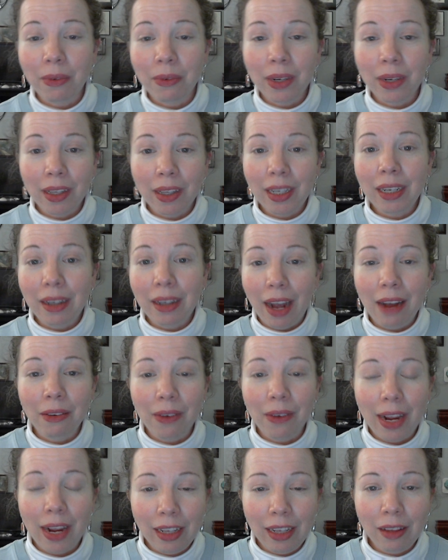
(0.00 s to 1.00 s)

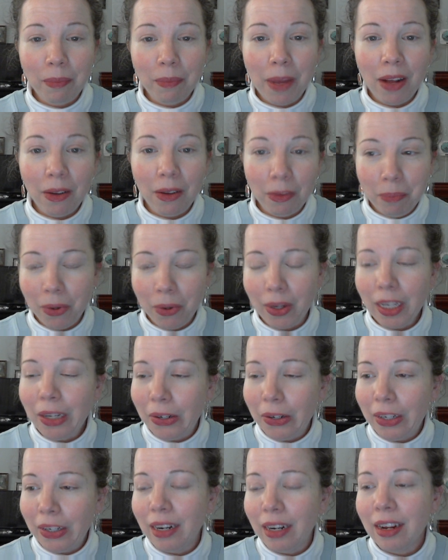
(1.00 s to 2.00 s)
rang its bell pretty
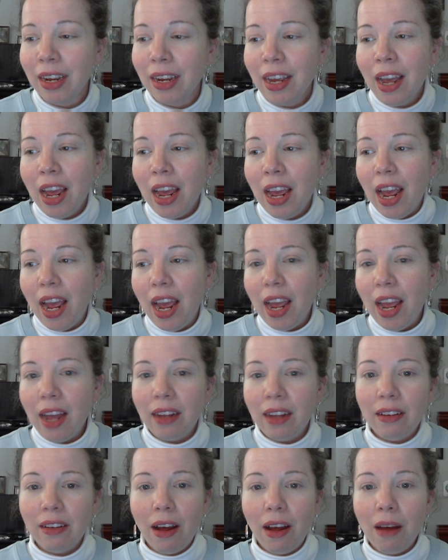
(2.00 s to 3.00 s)
good.
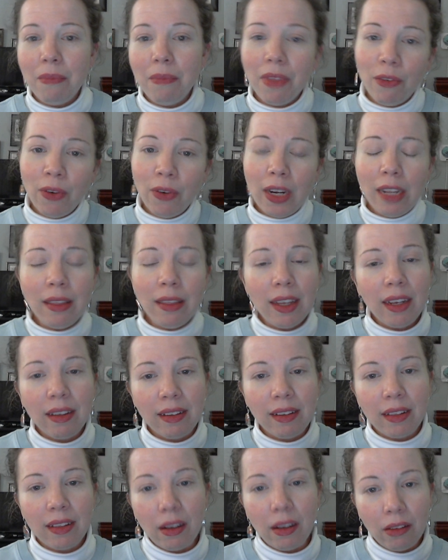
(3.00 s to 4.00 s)
And the funny thing
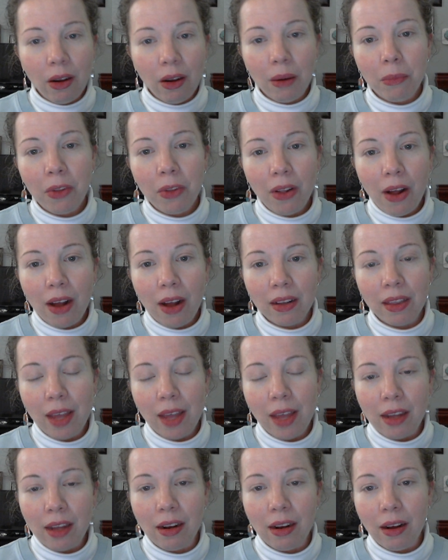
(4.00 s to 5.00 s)
is, the alarm clock
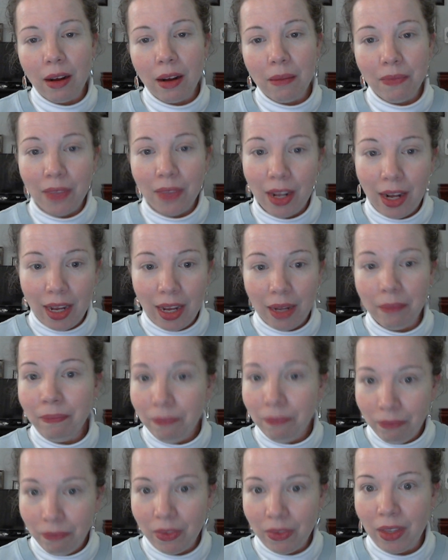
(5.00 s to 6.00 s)
that I
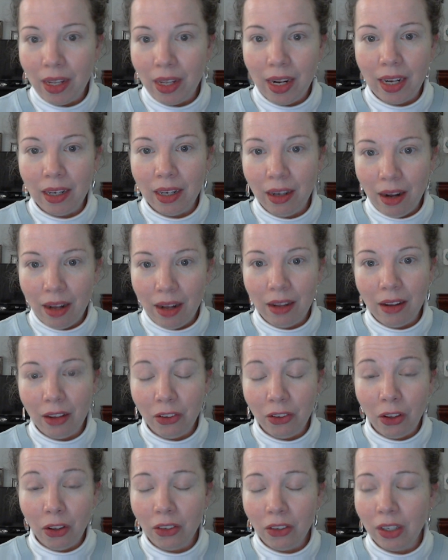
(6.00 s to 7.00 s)

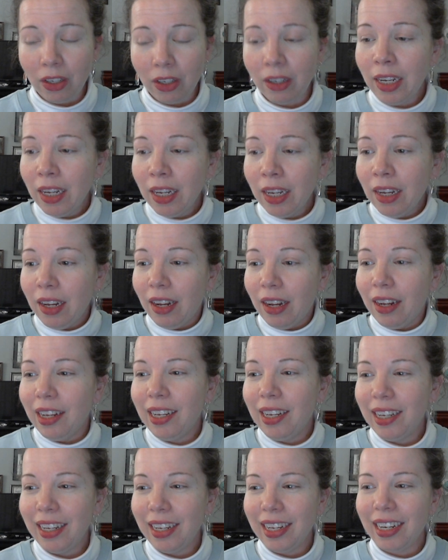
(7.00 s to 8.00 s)
assaulted,
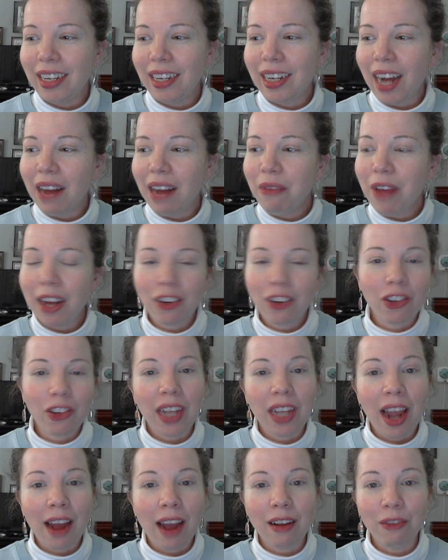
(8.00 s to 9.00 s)
I've
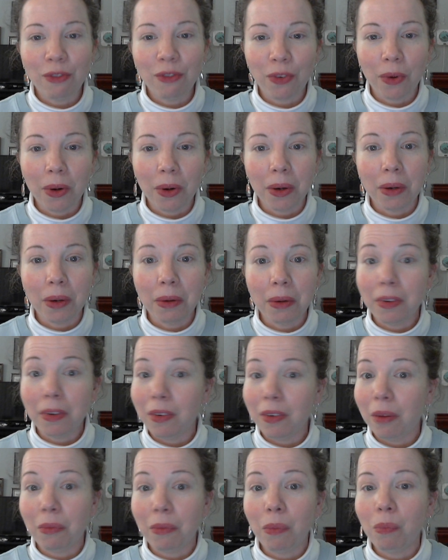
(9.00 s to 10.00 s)
actually had it for
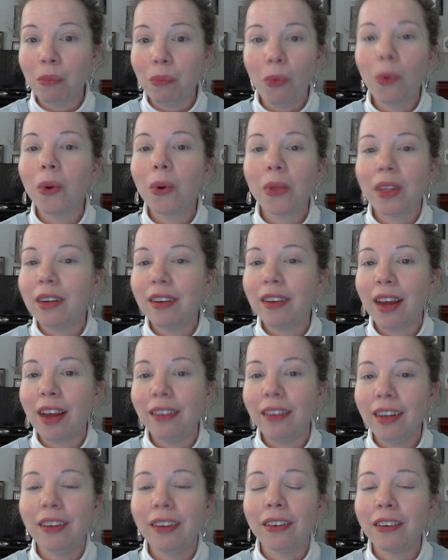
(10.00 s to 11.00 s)
more than
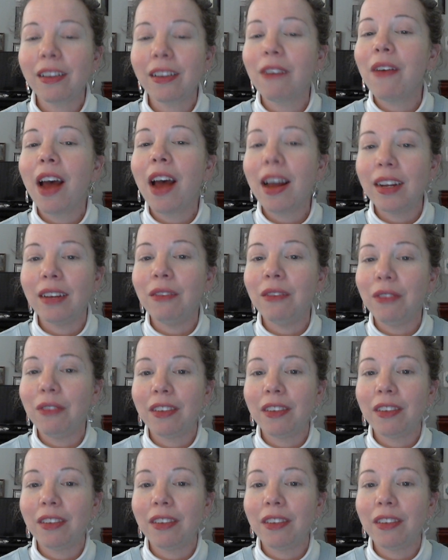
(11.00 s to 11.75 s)
10 years. I've had it